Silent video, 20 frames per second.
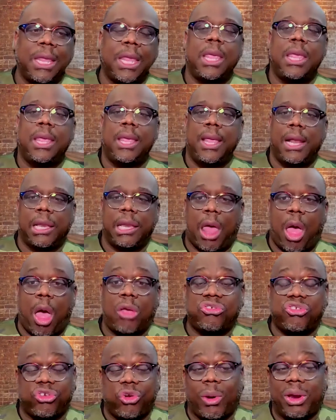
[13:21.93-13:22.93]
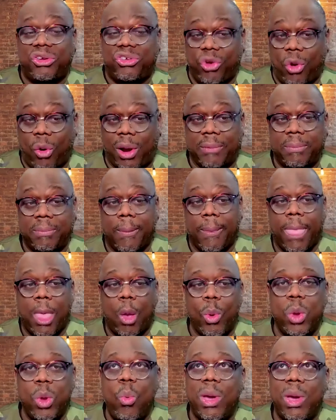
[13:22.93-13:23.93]
Long story short, we
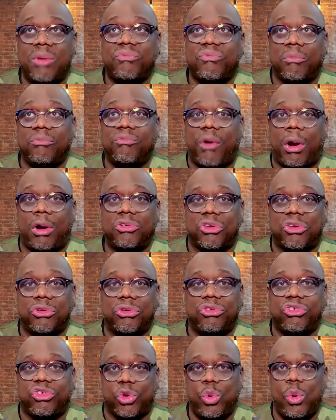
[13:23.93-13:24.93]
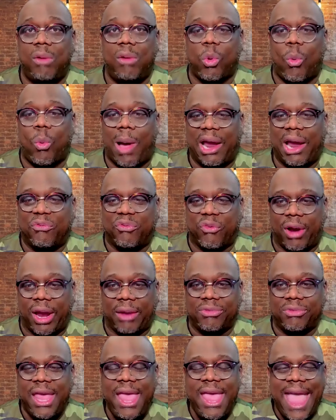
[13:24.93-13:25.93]
went from version 2 of the
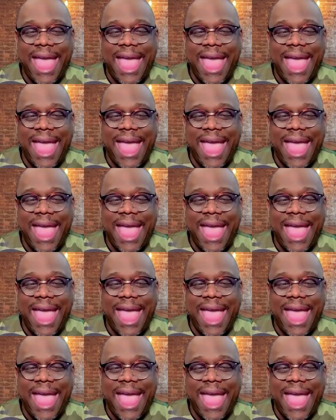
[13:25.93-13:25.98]
wireframes,